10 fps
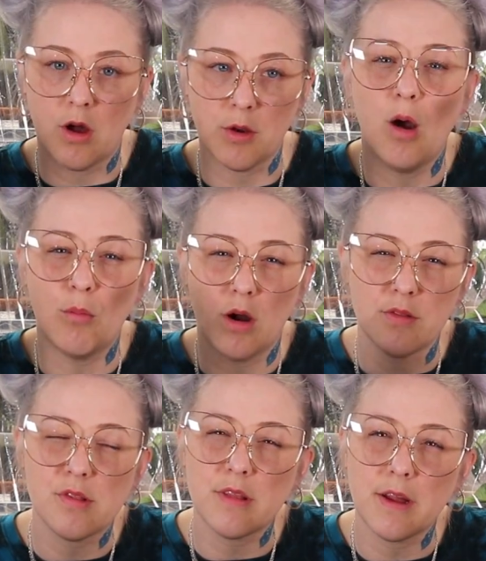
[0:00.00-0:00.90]
on a
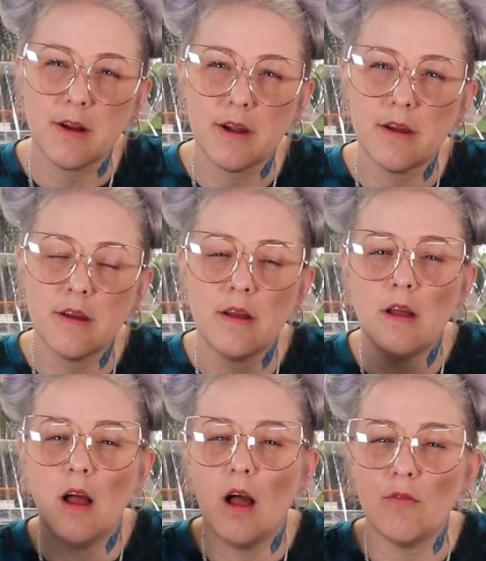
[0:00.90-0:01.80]
Monstera,
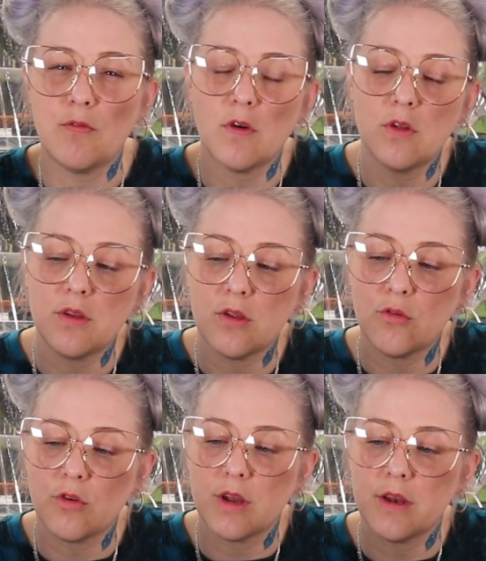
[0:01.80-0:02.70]
a
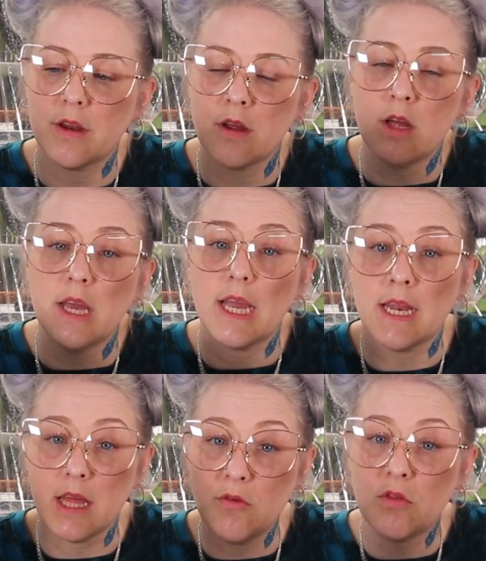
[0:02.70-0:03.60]
Philodendron,
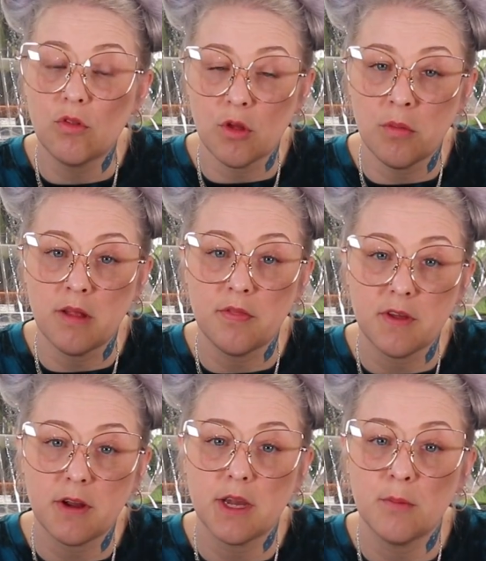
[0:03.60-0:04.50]
and even some
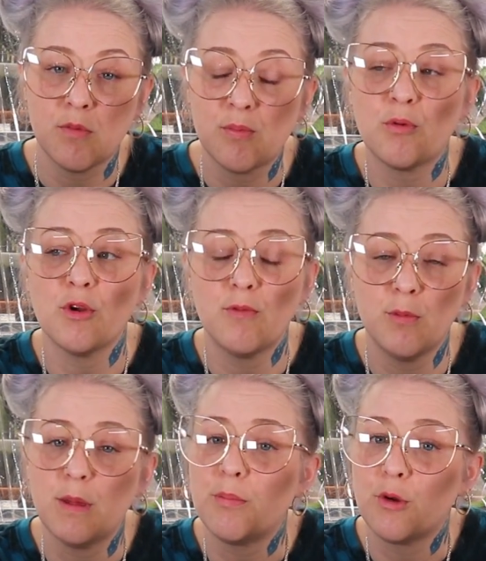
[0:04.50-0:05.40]
Aetheriums prove to
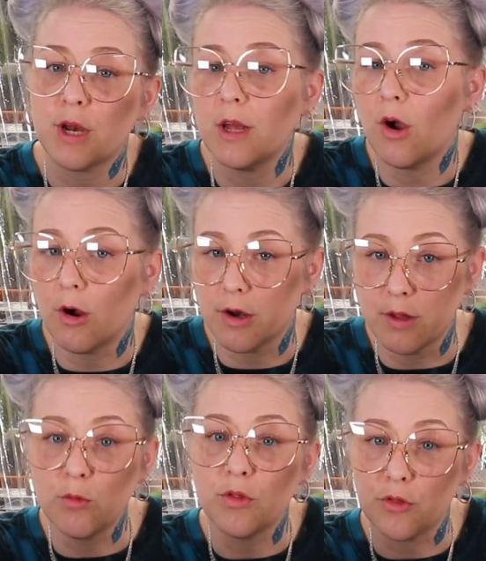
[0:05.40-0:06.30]
be pretty
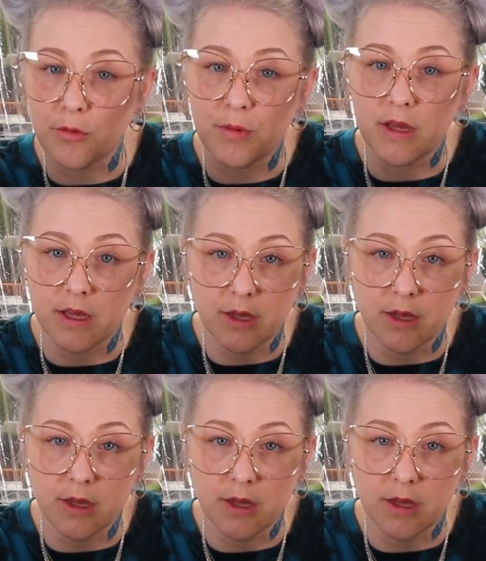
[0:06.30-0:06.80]
hardy when they're being